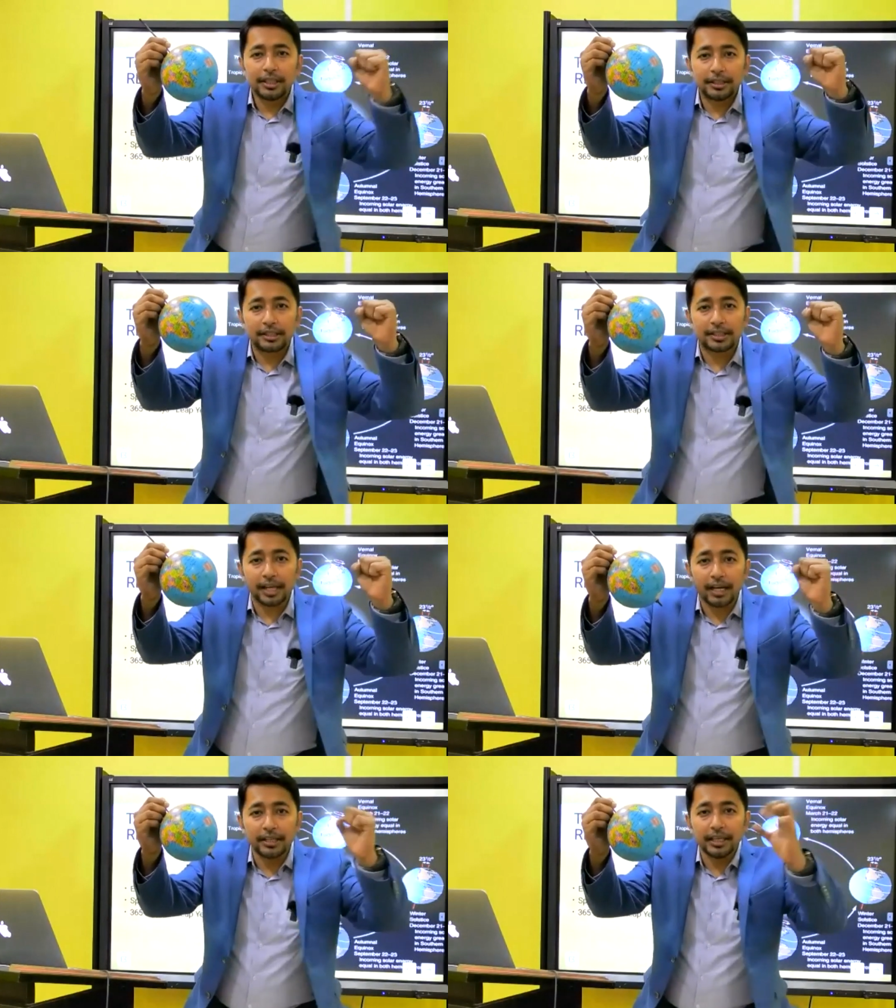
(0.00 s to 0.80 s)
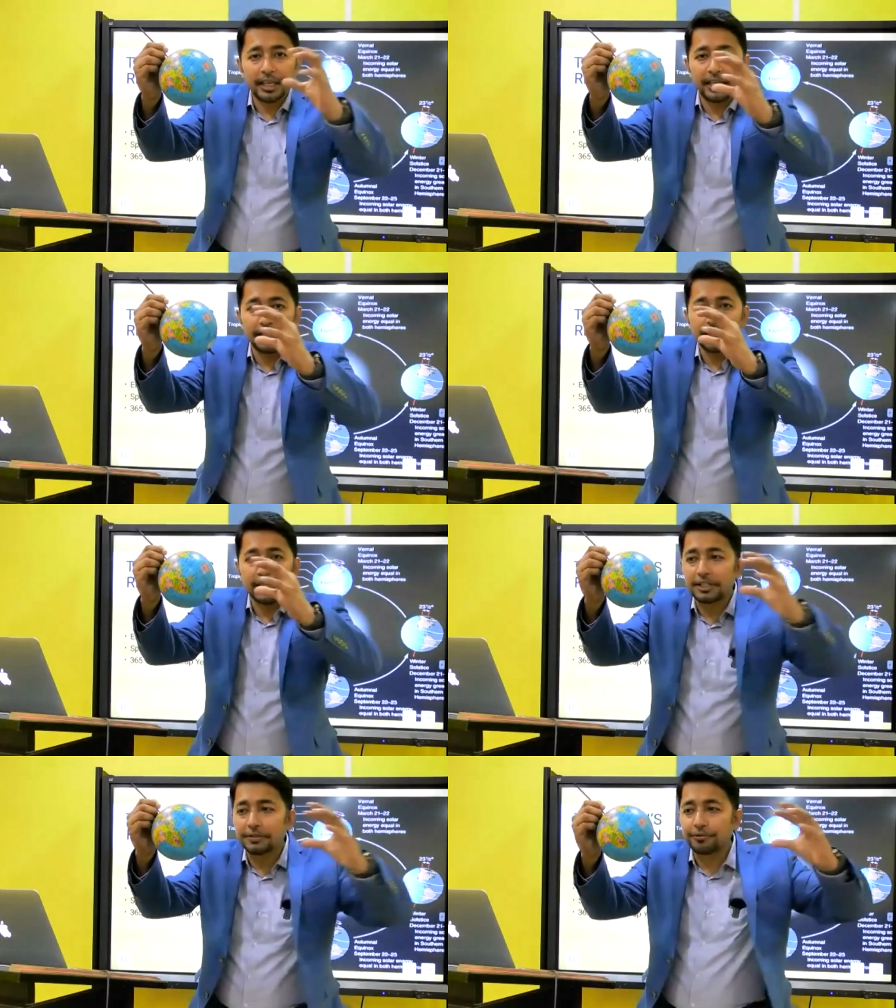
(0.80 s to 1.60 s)
the sun heat
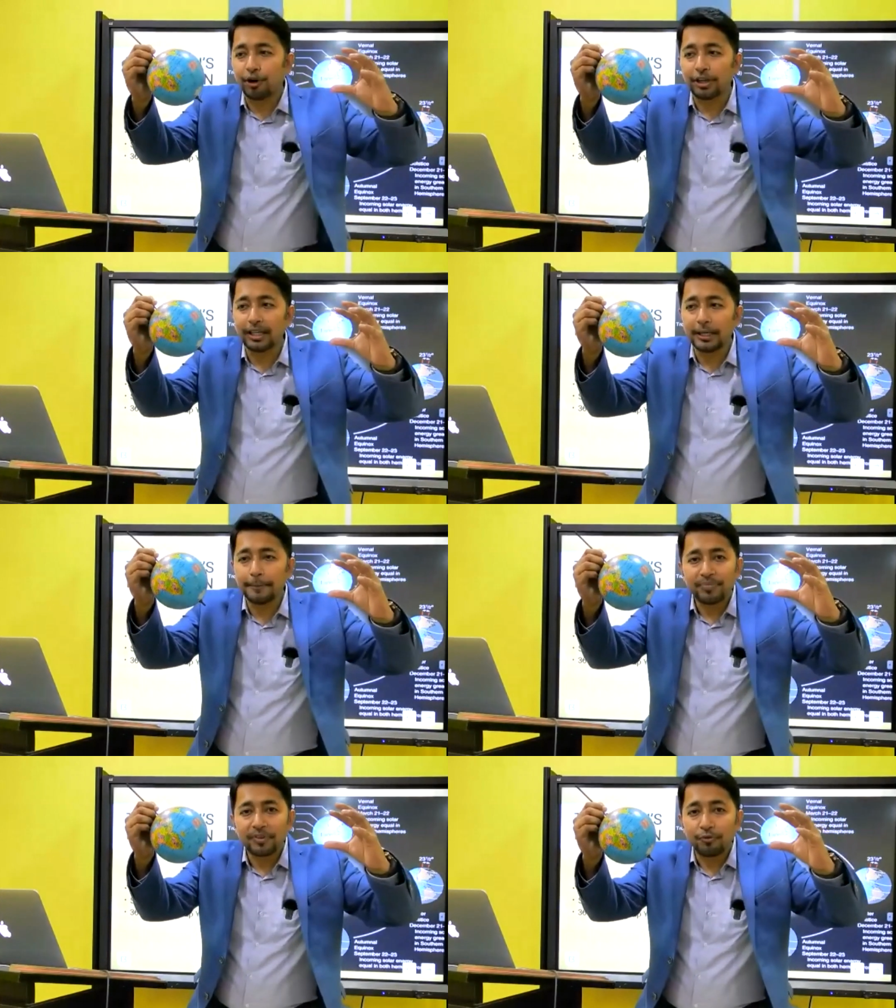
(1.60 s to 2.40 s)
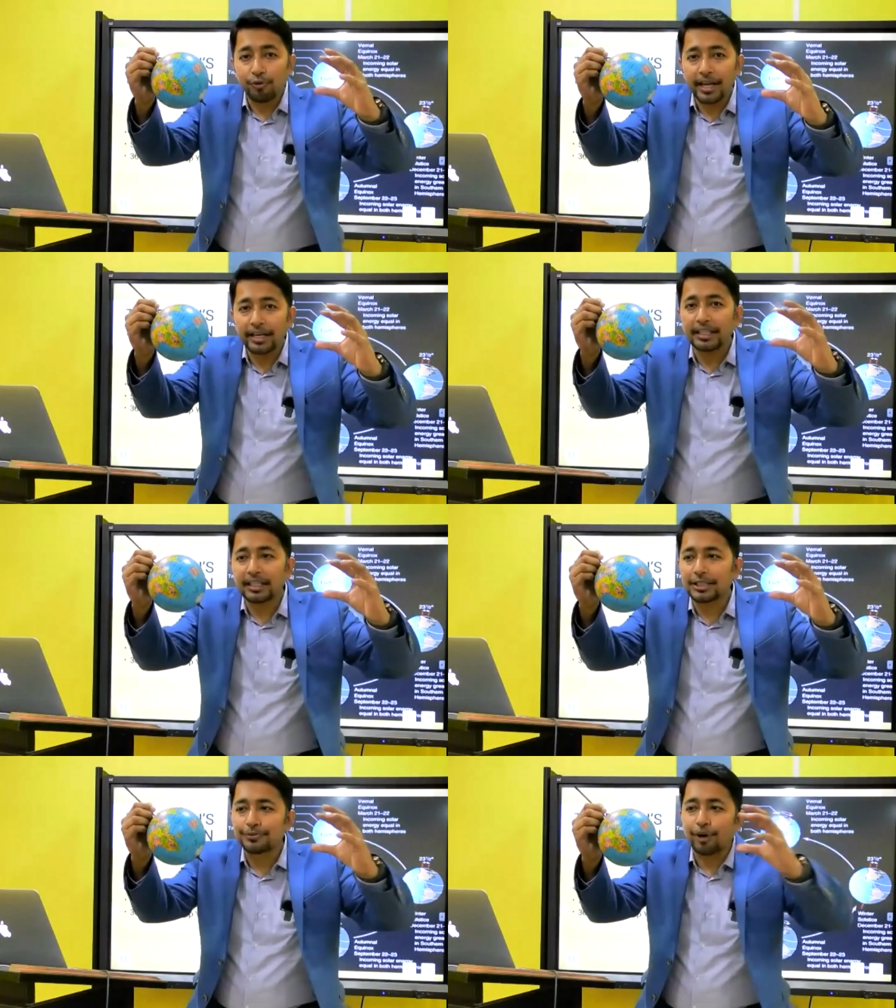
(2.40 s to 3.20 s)
is falling where
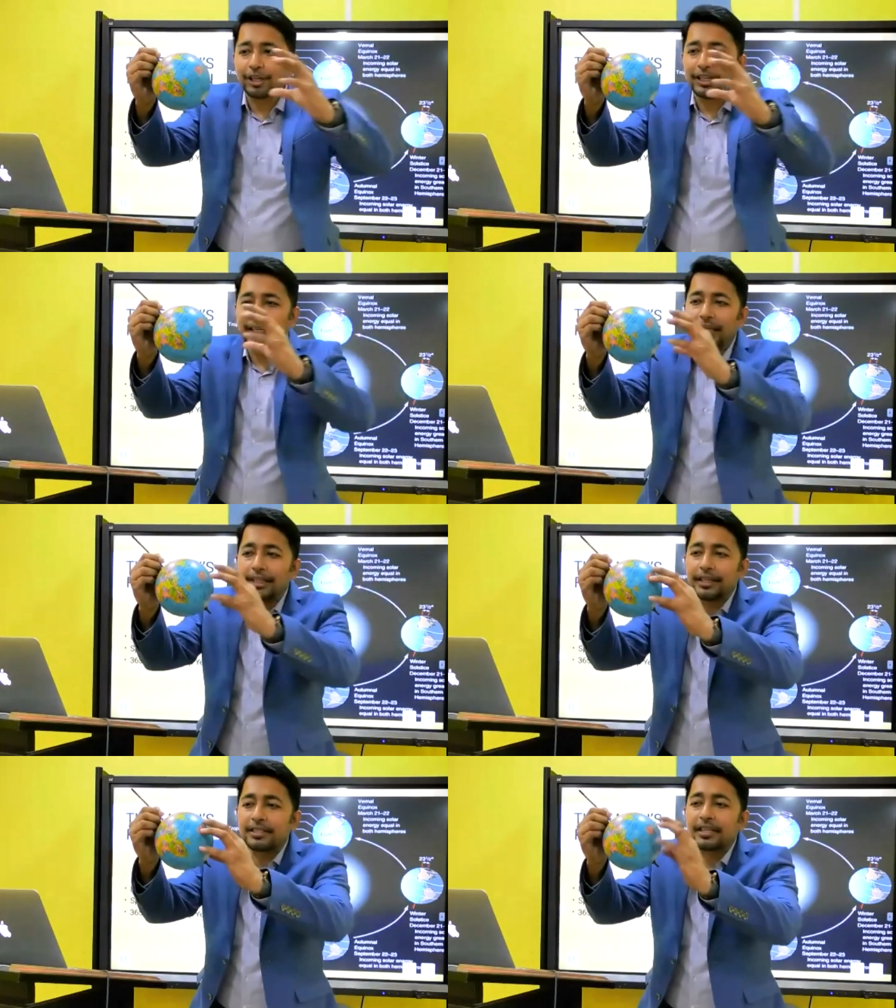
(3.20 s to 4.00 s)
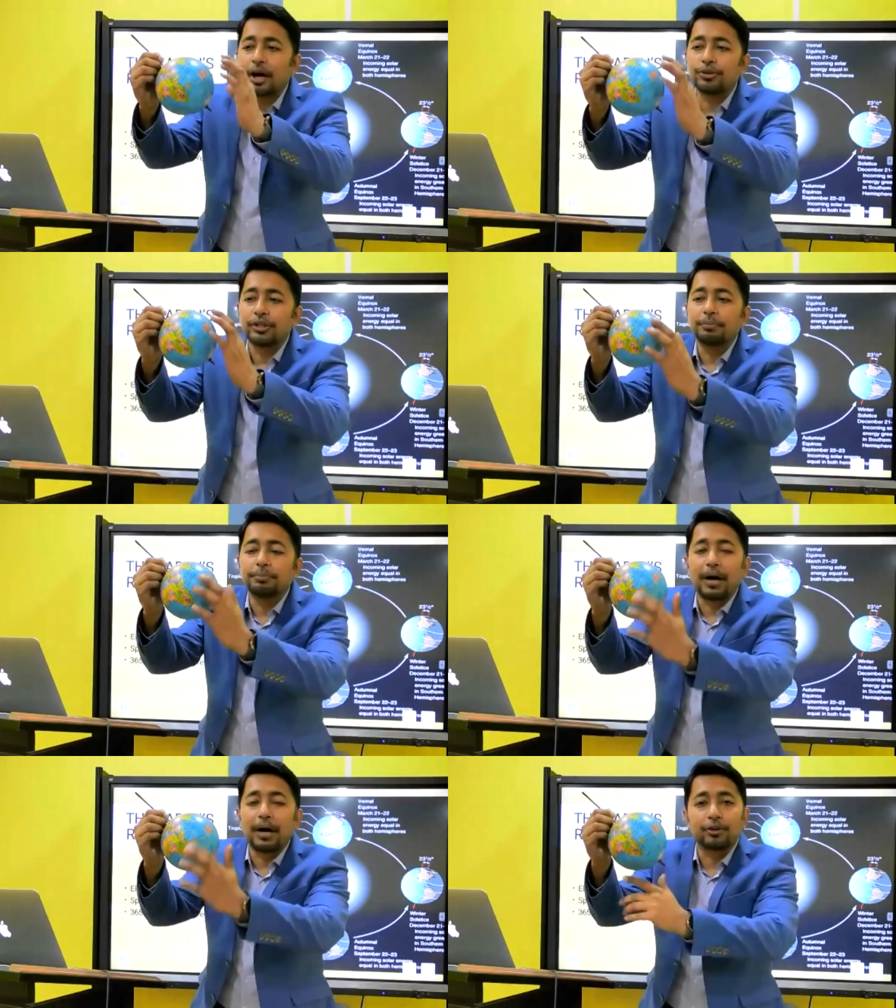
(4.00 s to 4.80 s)
it is falling in the southern
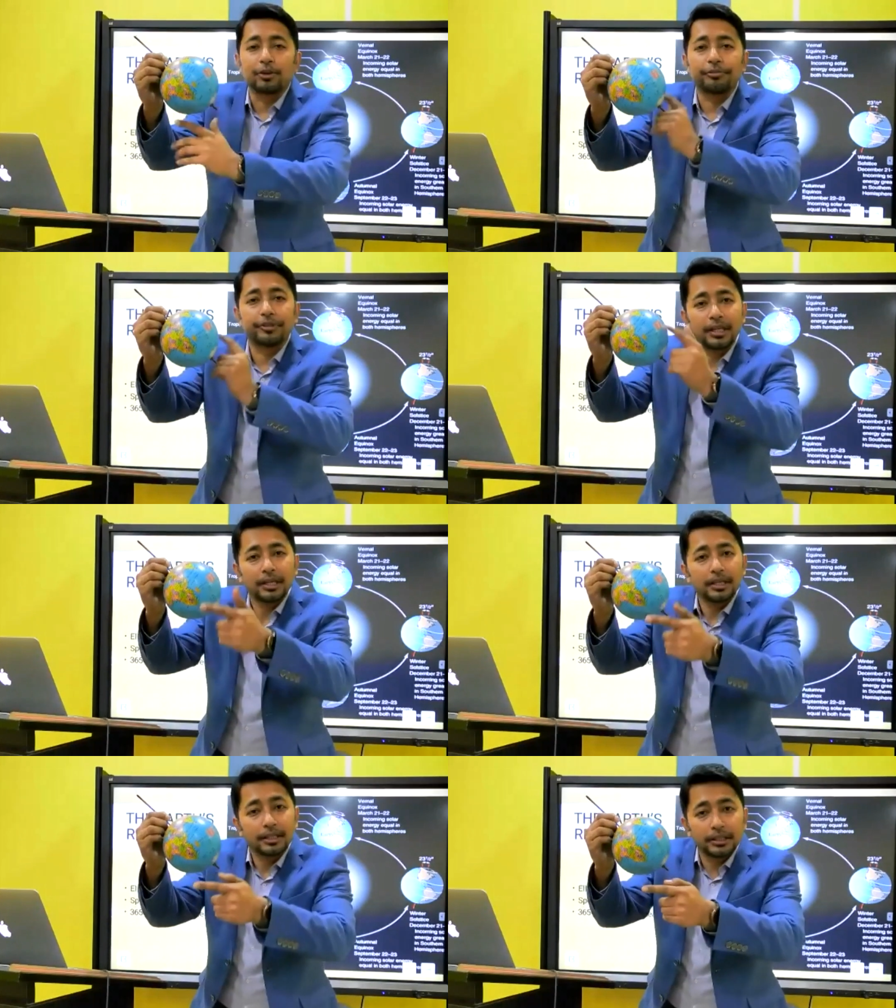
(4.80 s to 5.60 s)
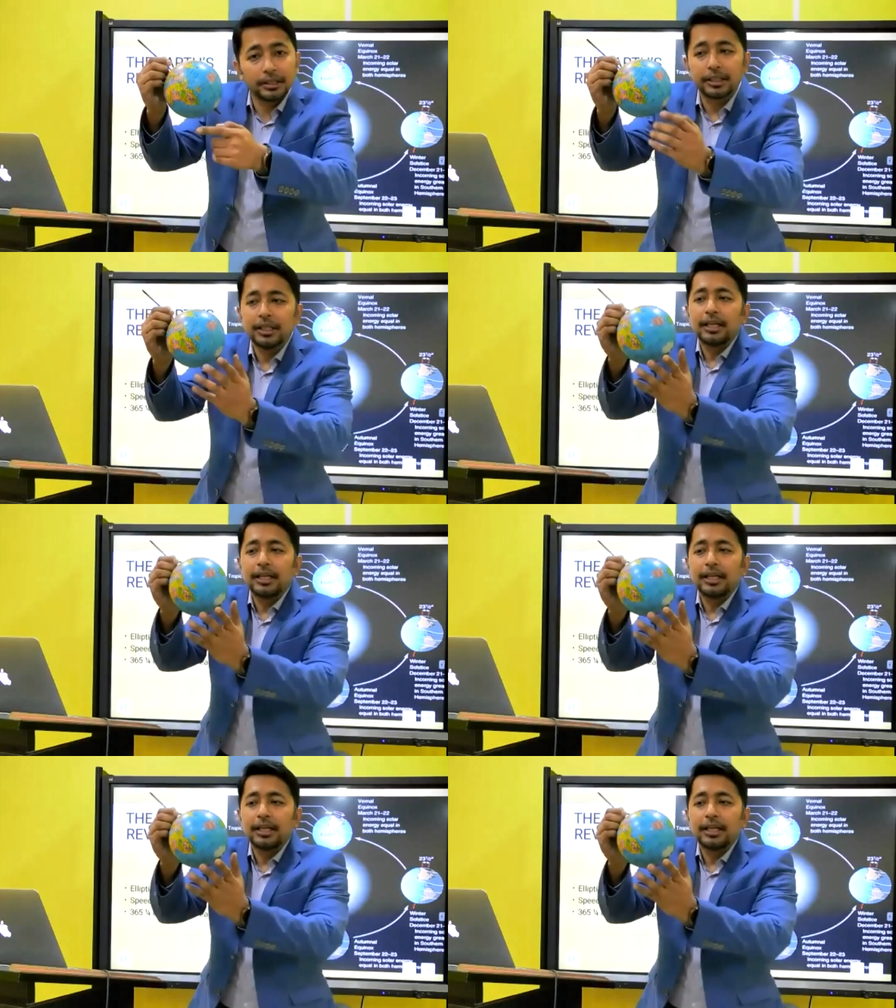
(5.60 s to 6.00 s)
part of the earth.